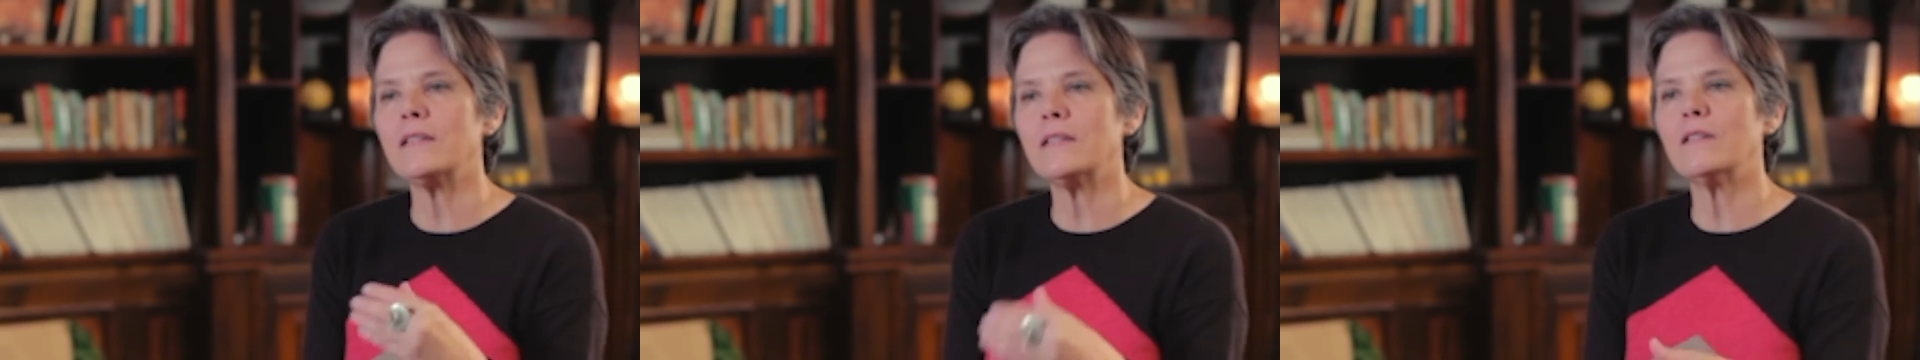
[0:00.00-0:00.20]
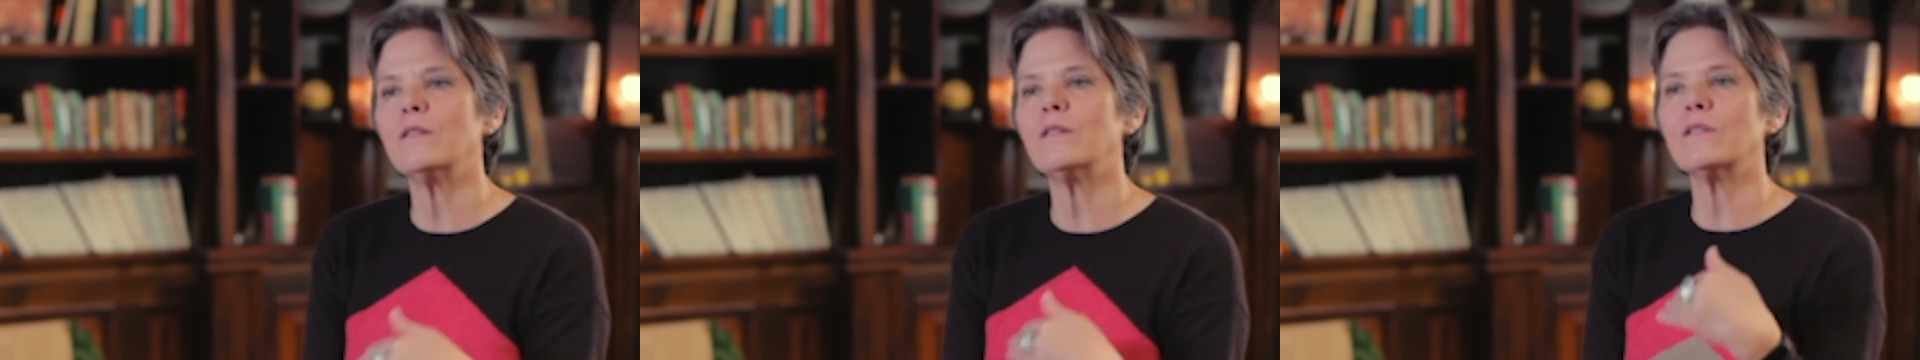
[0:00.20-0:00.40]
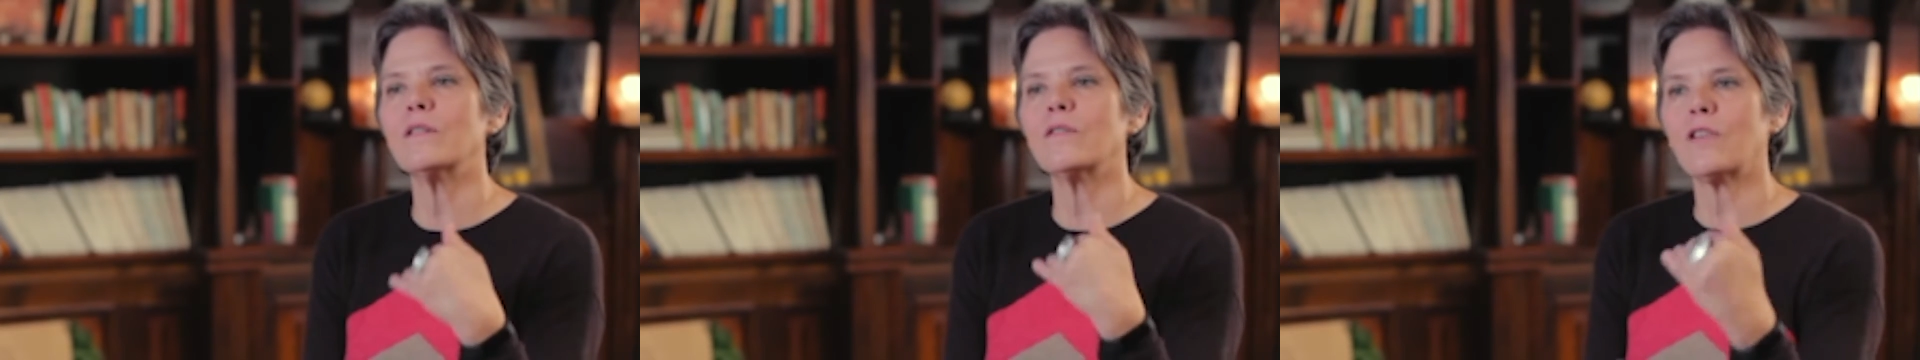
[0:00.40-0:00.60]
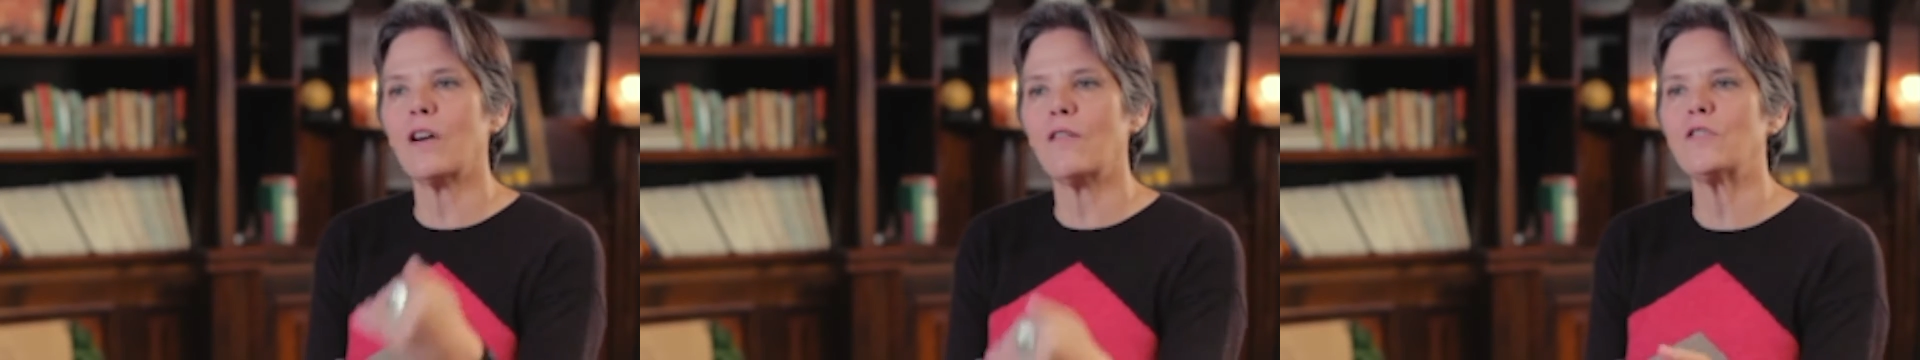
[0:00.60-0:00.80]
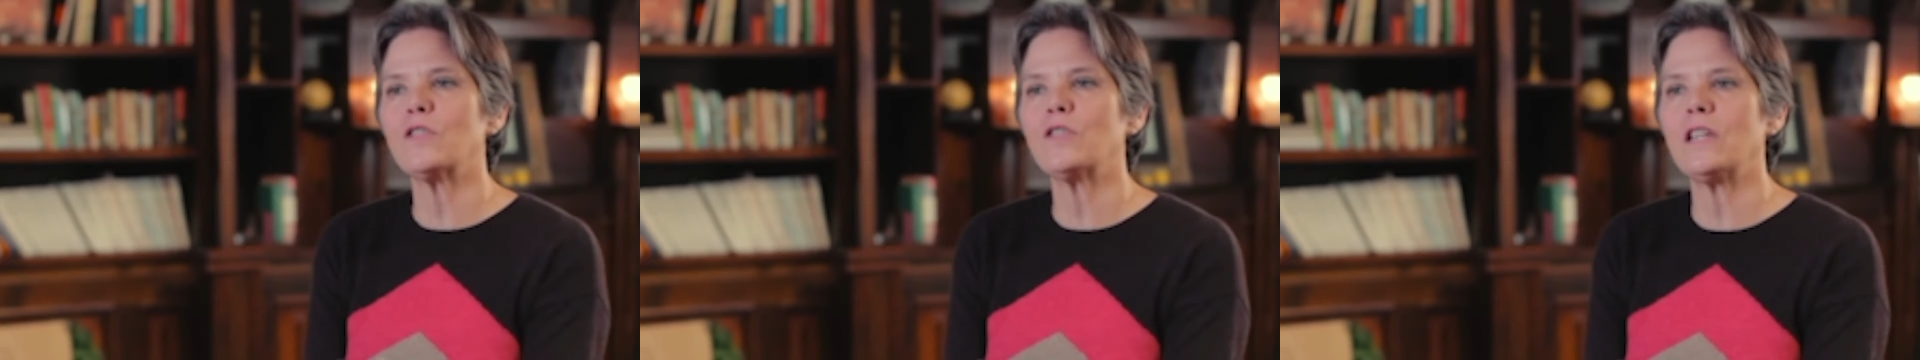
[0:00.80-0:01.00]
series of
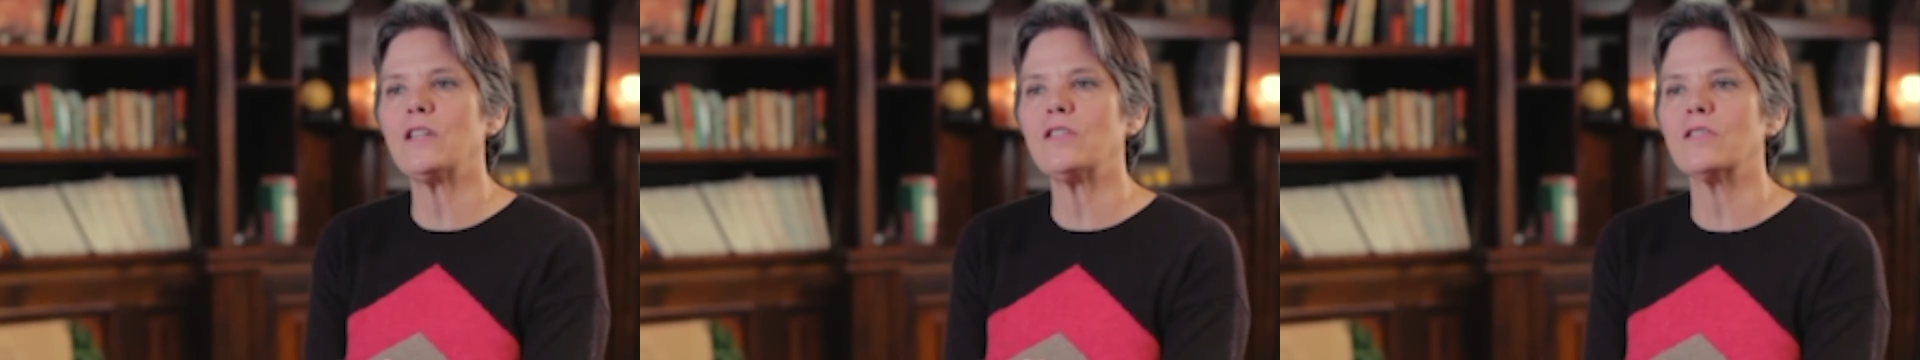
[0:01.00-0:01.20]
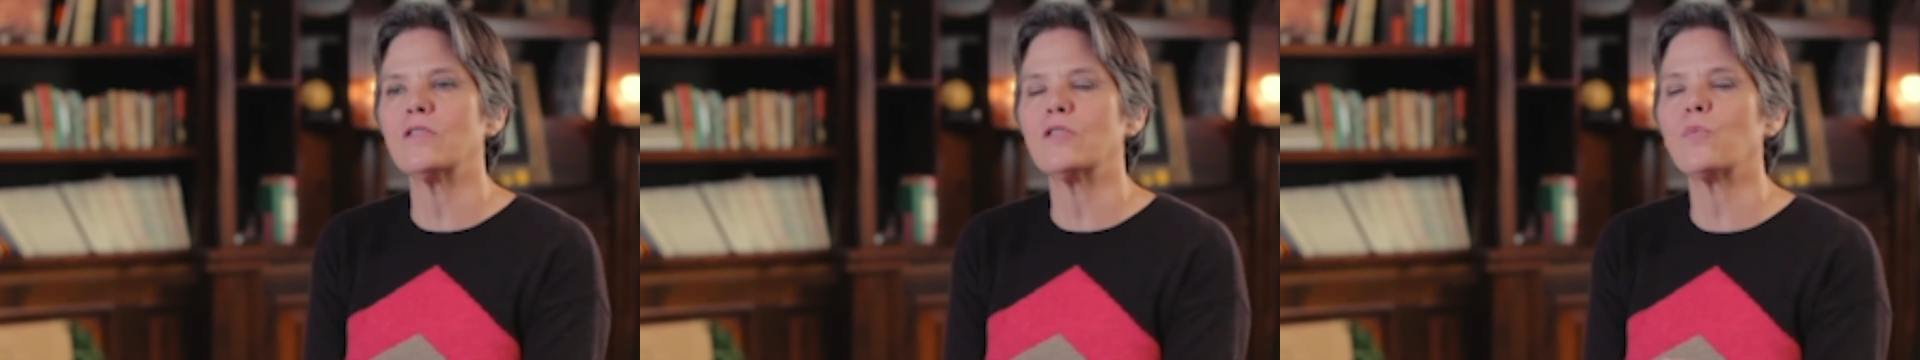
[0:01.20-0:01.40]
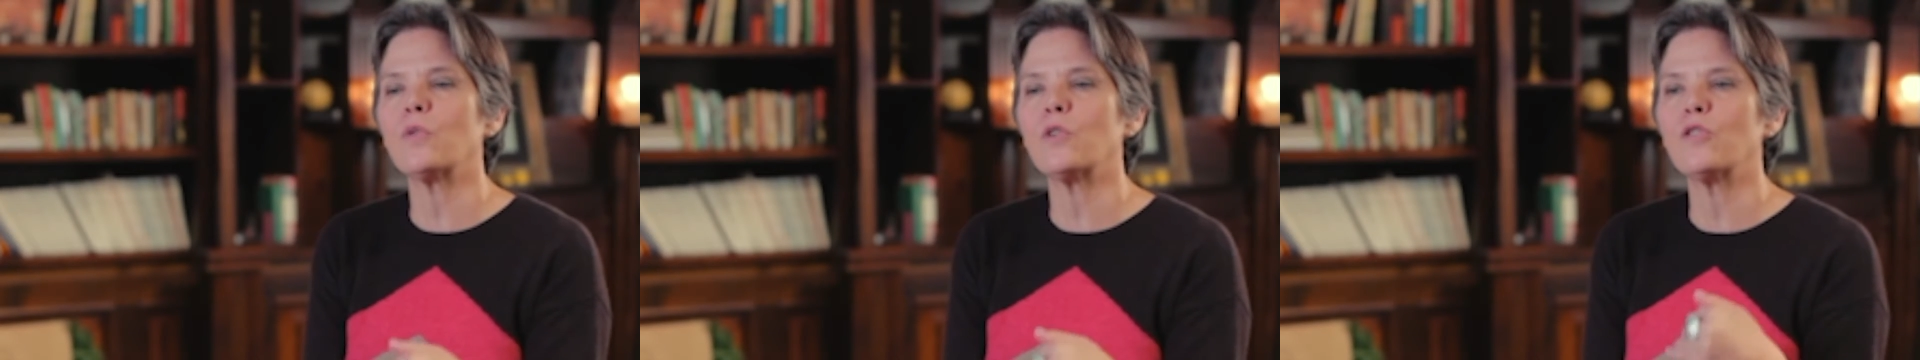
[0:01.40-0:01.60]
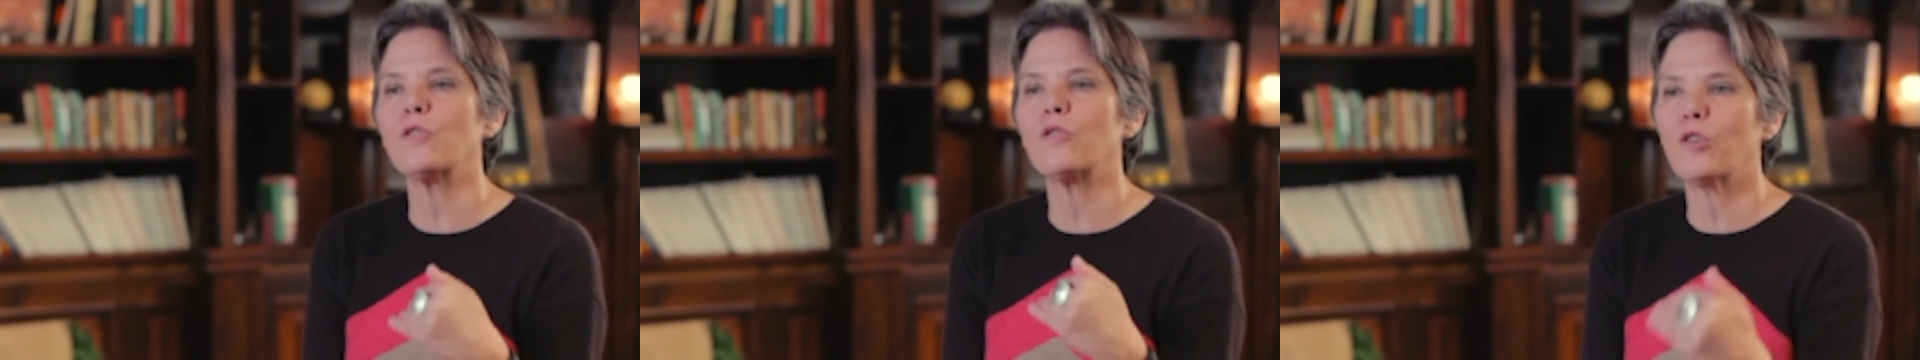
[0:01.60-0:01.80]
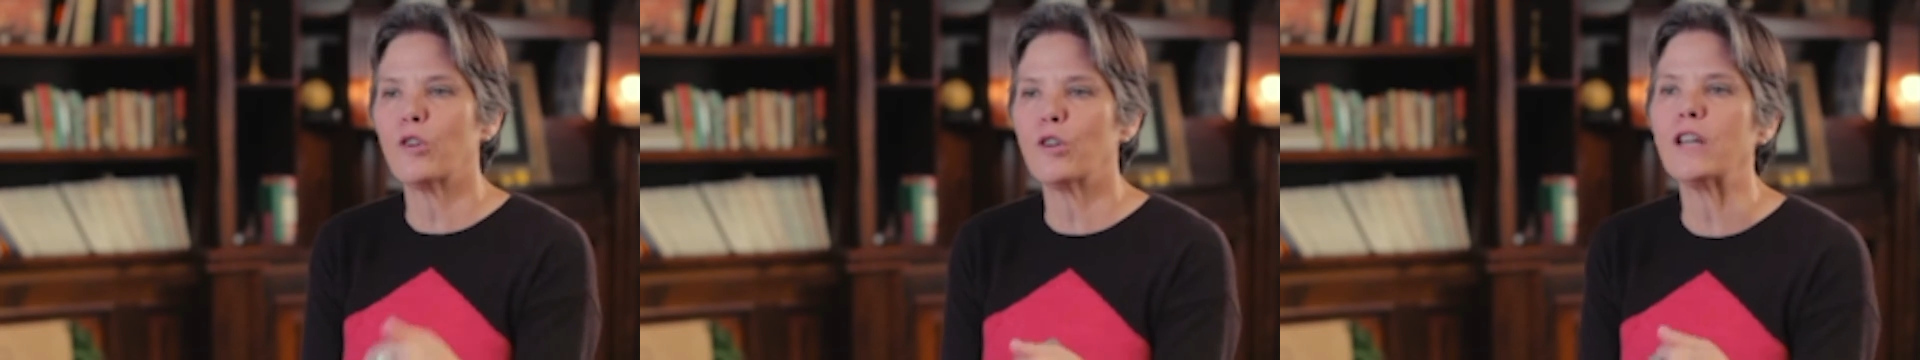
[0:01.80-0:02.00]
conversations where you're